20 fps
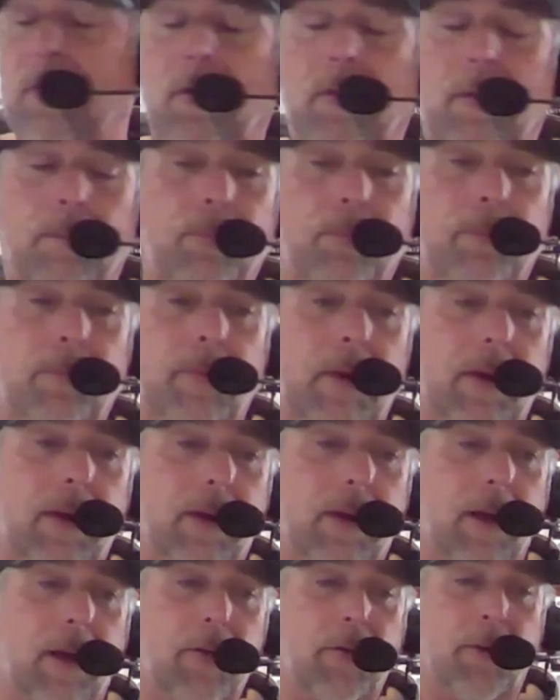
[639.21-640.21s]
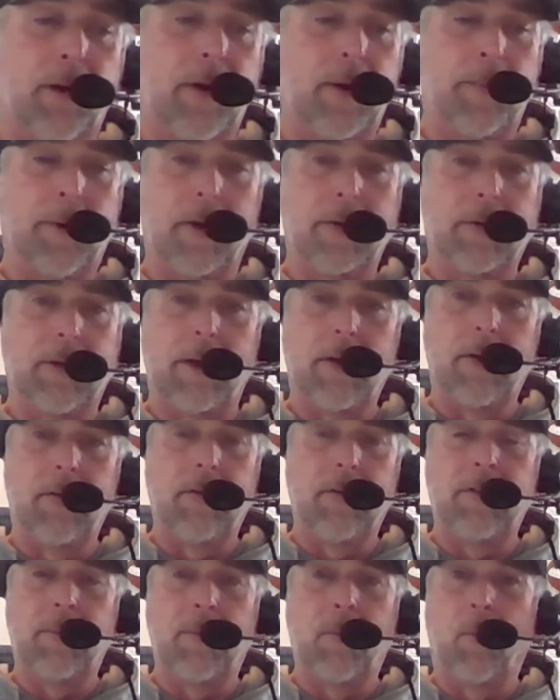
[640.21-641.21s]
national media guys, write about that.
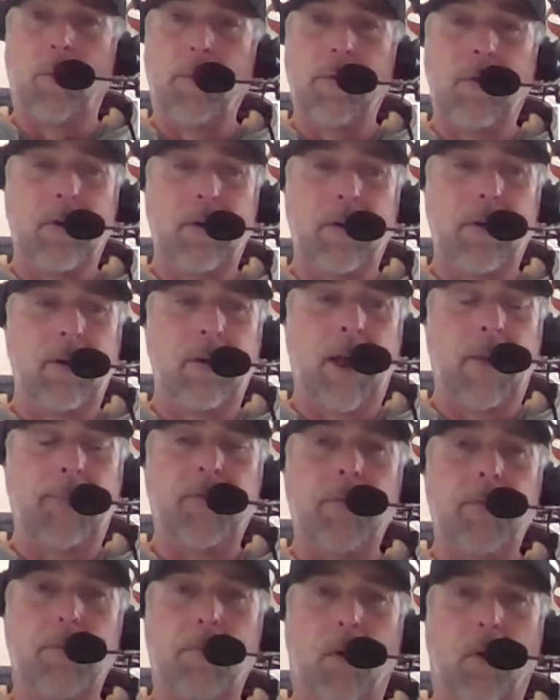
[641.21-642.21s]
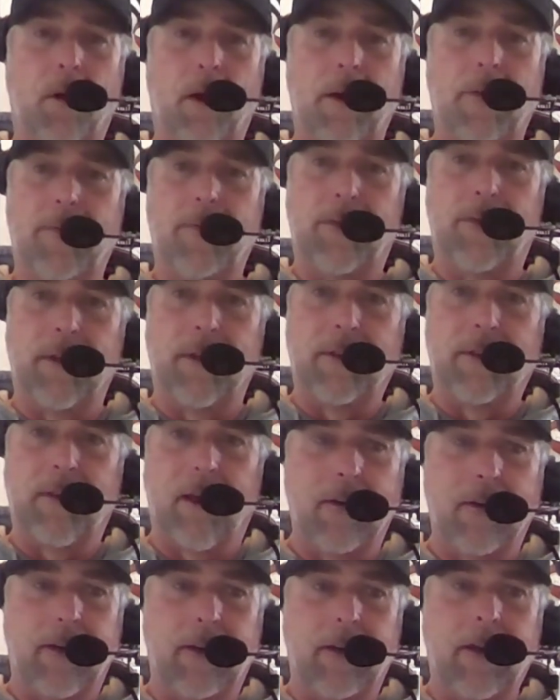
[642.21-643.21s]
You're an absolute moron if you think that.